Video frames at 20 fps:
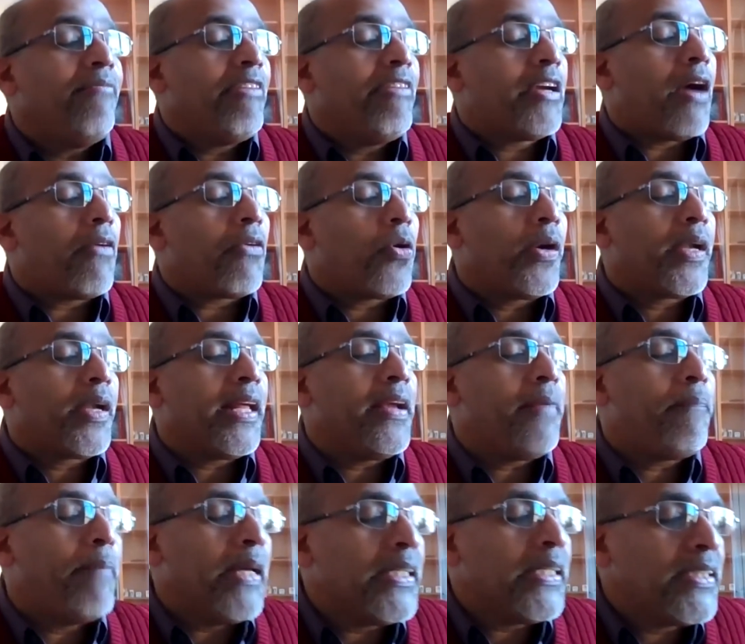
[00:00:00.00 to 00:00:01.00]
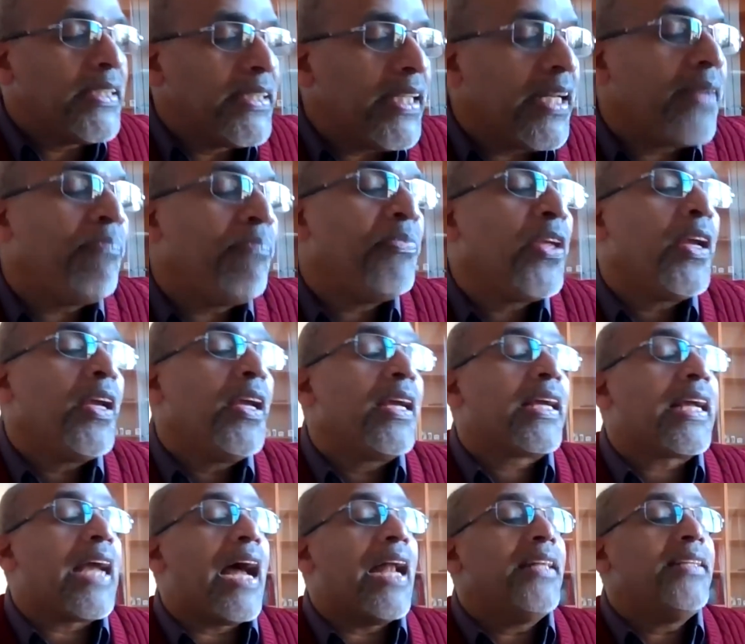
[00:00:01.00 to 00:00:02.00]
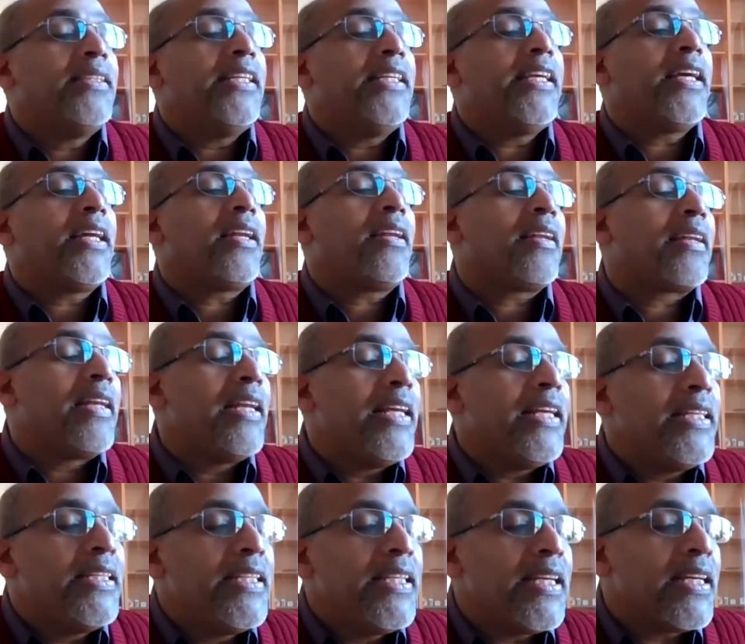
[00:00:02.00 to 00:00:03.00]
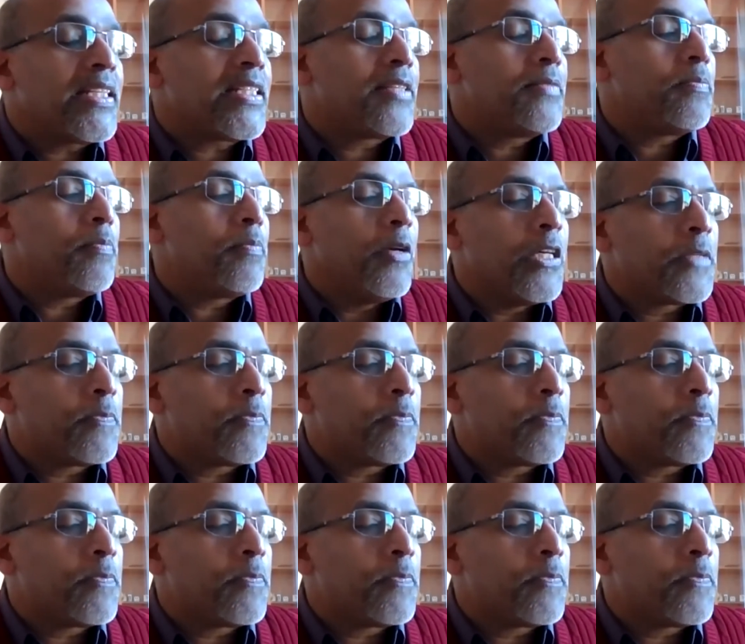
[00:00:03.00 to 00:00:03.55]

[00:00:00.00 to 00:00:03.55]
We have got a Persian, Chaldean religious,